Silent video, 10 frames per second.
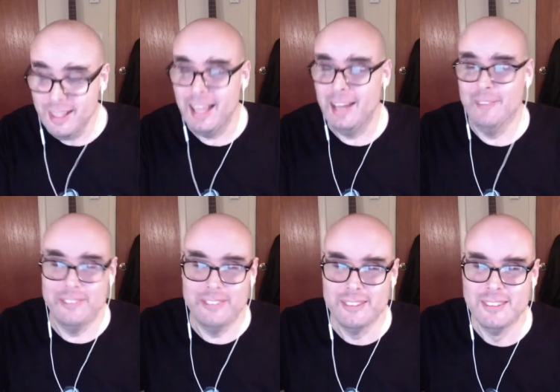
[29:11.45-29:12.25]

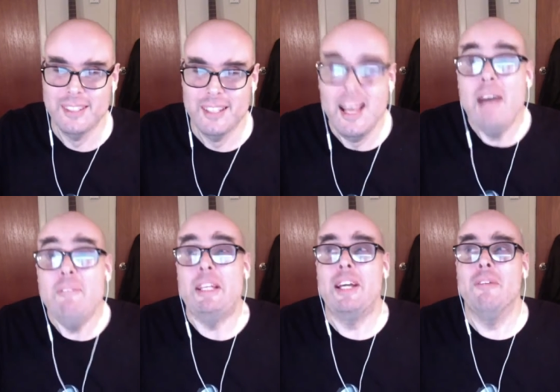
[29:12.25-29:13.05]
Ouch.
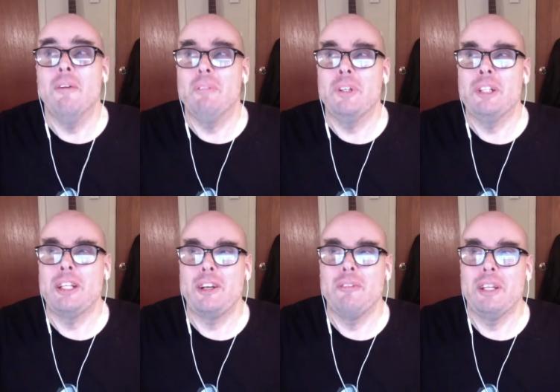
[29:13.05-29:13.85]

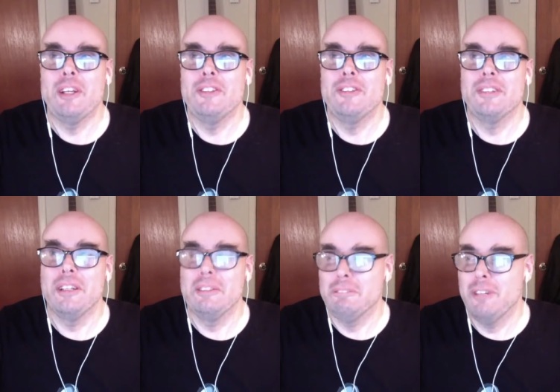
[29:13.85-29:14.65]
Particularly because
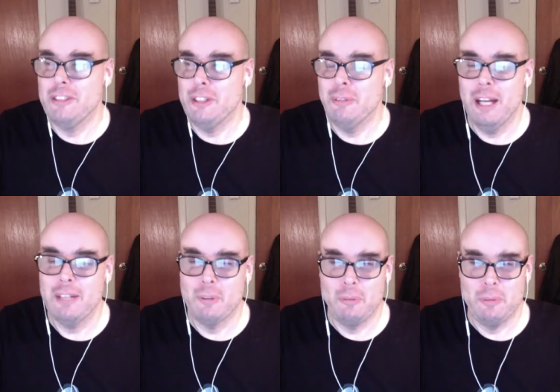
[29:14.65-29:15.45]
Ritchie
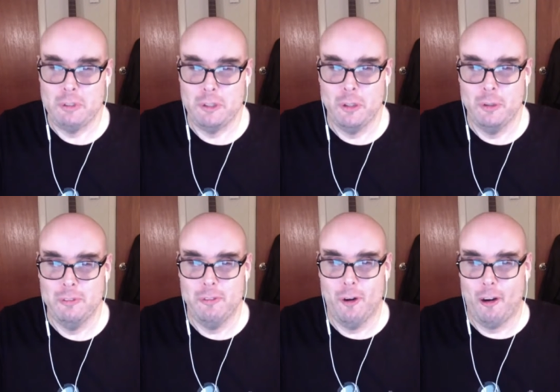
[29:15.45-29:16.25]
Blackmore was so
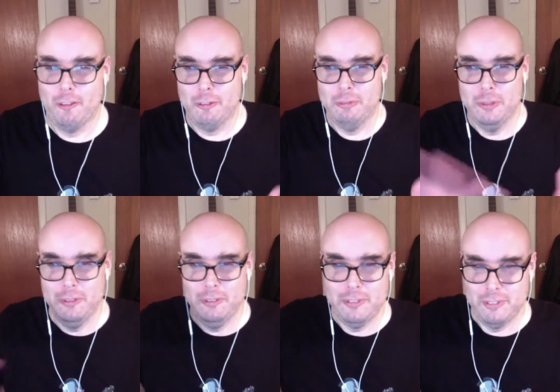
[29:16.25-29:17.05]
far
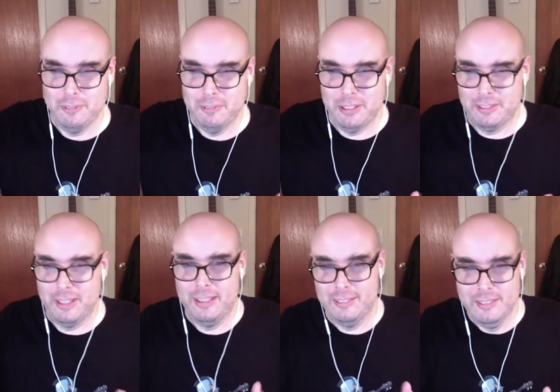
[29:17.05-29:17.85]
removed from Dick
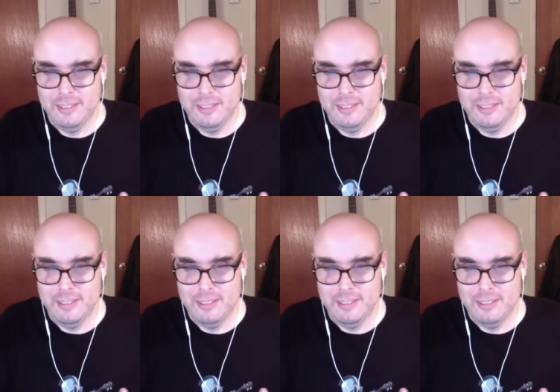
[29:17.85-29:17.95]
Dale.